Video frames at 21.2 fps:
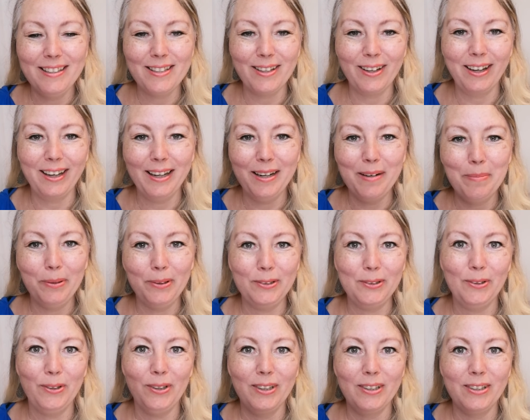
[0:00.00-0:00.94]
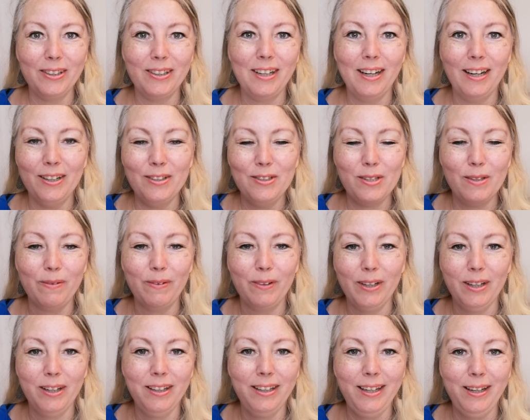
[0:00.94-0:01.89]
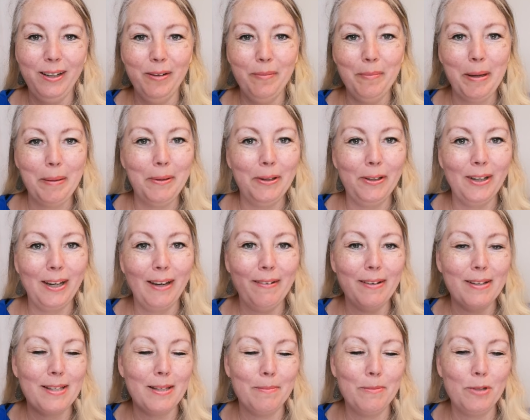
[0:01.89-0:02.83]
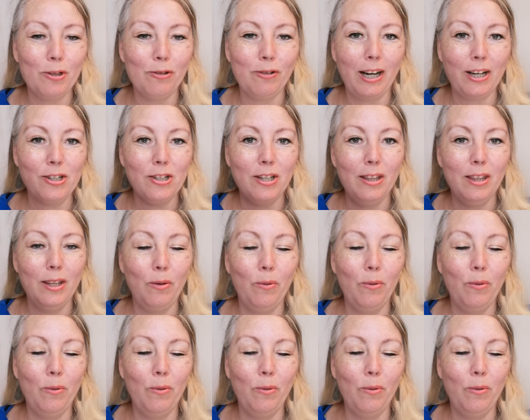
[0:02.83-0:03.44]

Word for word: So I'm going to pull an oracle card just for, you know, maybe it'll give us some direction.